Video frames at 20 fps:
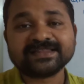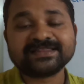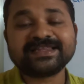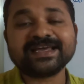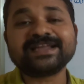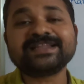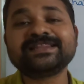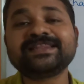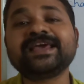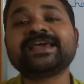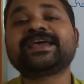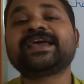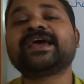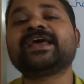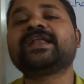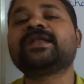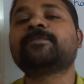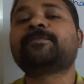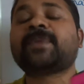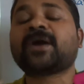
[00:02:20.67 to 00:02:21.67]
then they
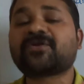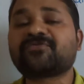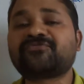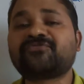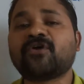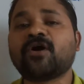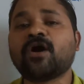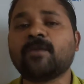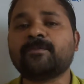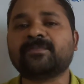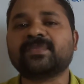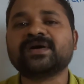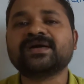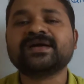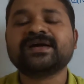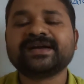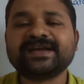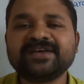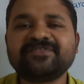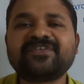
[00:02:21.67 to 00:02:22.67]
can perform
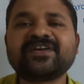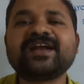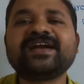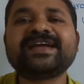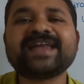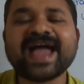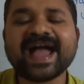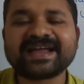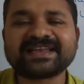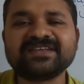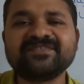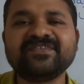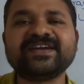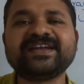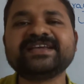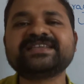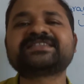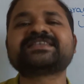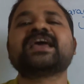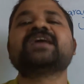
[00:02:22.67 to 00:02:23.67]
different
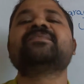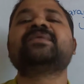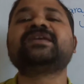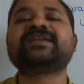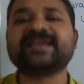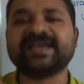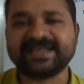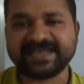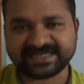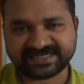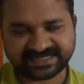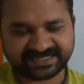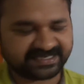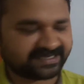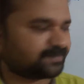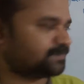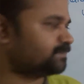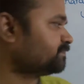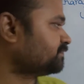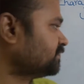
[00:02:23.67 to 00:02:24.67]
activities
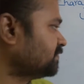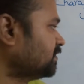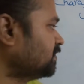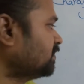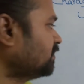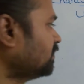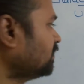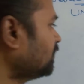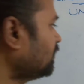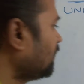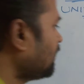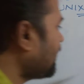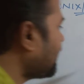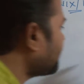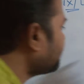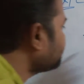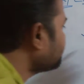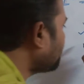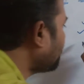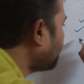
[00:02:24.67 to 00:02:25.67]
simultaneously.
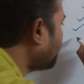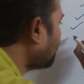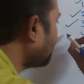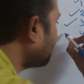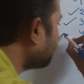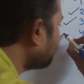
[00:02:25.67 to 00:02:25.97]
And the